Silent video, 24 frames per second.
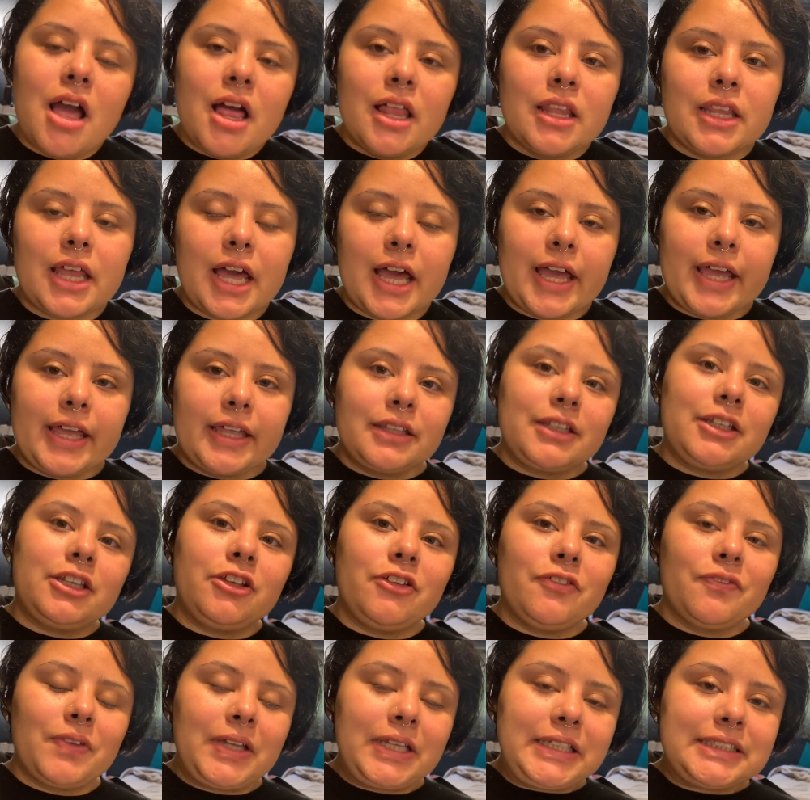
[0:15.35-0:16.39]
like the new
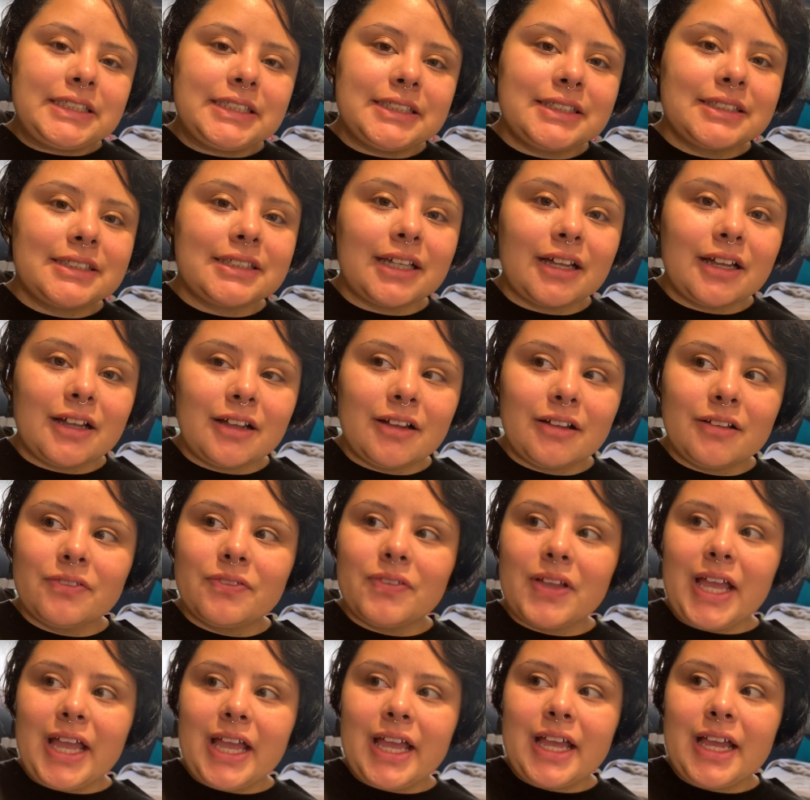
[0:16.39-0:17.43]
Fenty stuff
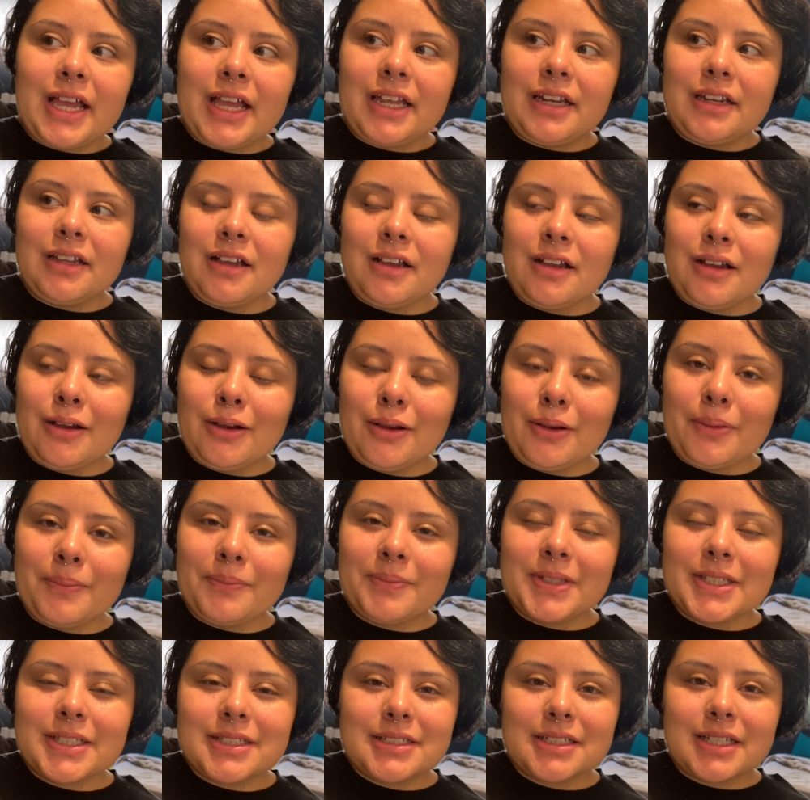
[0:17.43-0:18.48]
and um,
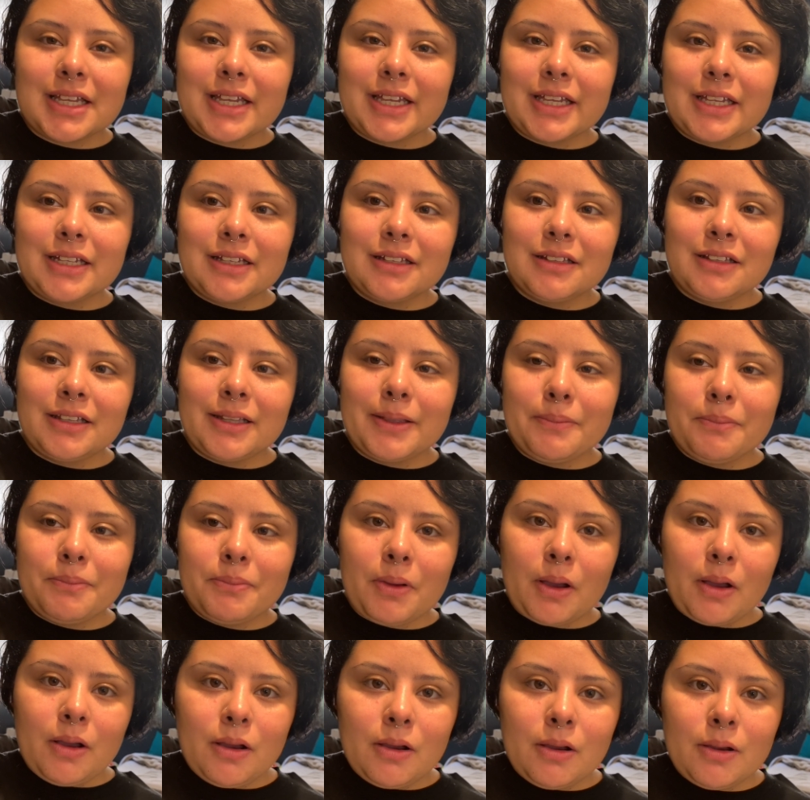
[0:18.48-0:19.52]
this like lip
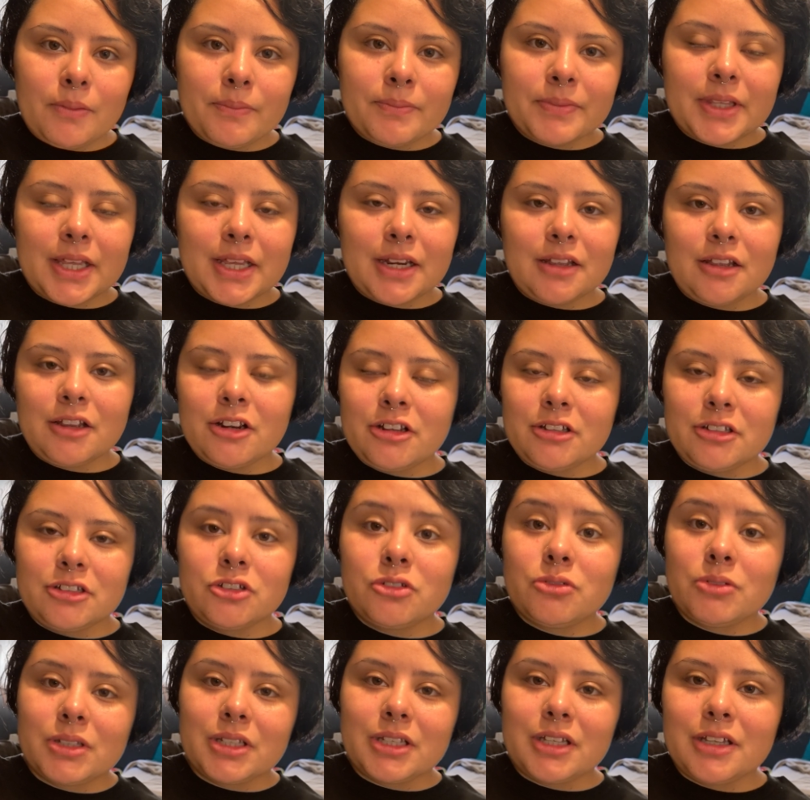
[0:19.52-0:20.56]
balm that I heard is
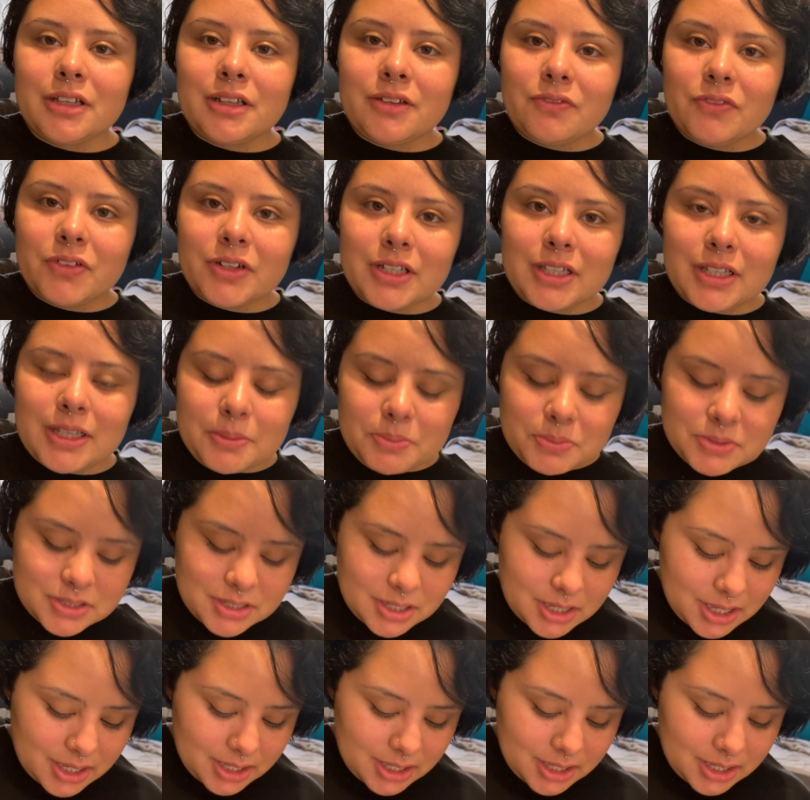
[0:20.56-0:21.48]
really good for your lips.